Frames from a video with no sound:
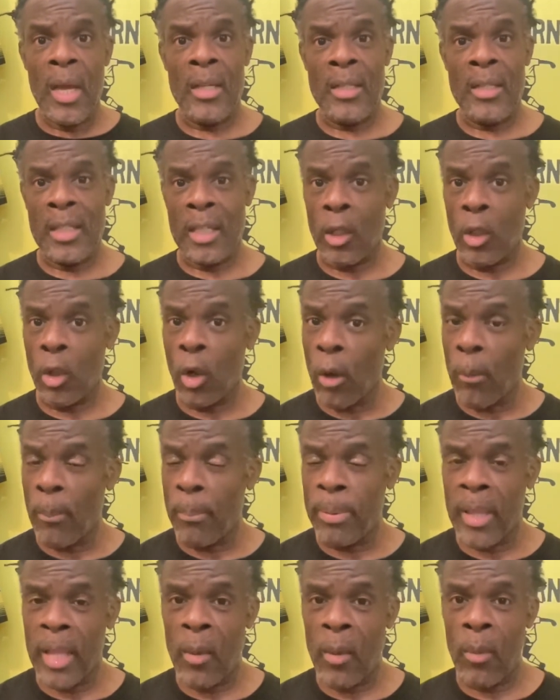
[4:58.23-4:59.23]
Did not
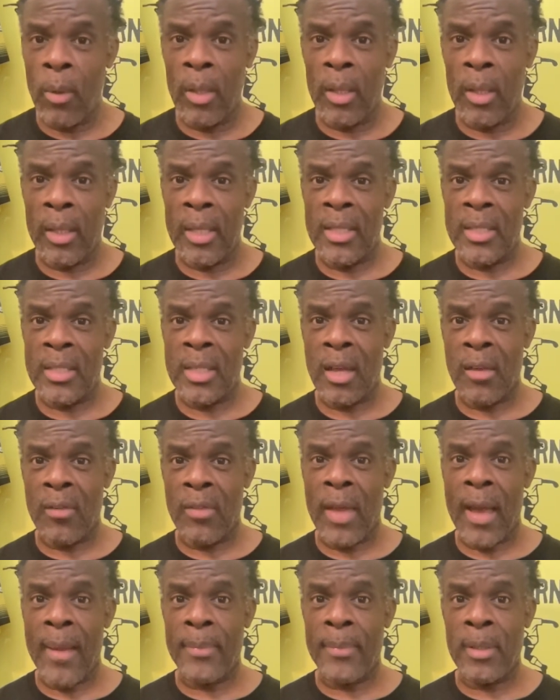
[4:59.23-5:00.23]
play well against
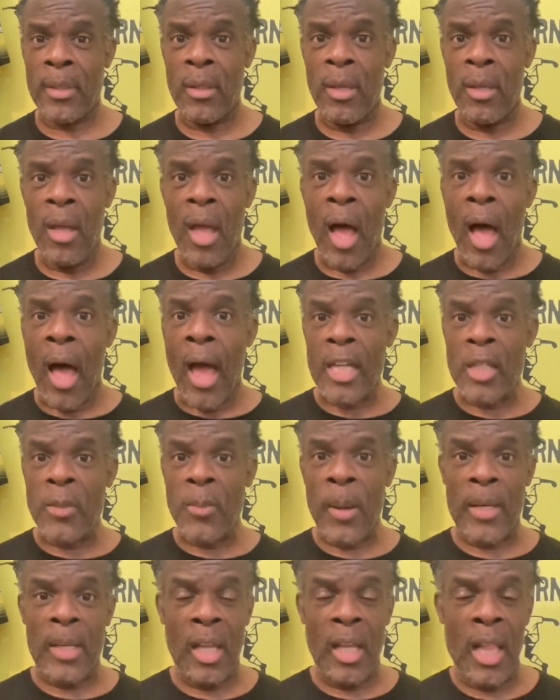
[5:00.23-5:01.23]
Southampton. I
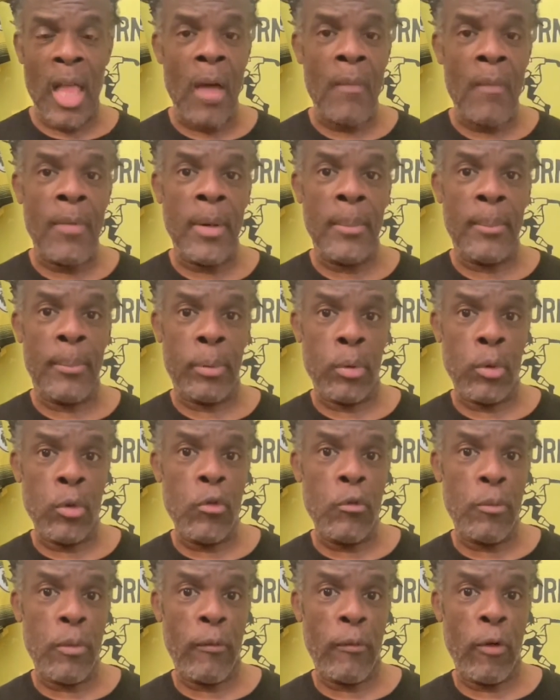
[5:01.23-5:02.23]
expect he'll have an
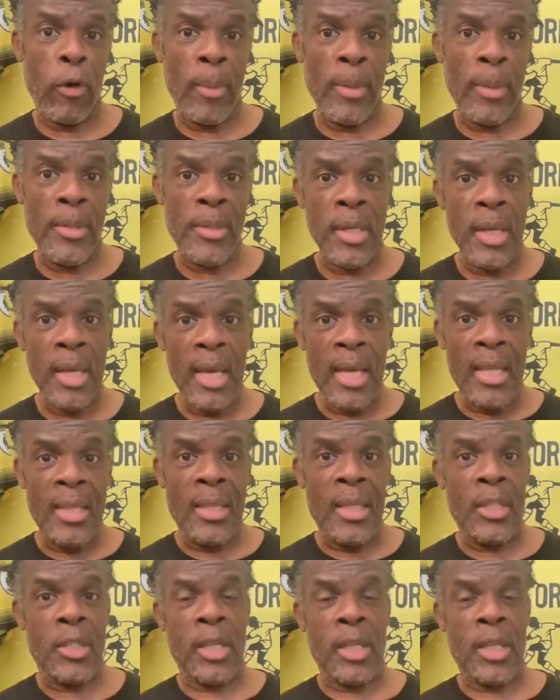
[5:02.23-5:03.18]
improved performance in this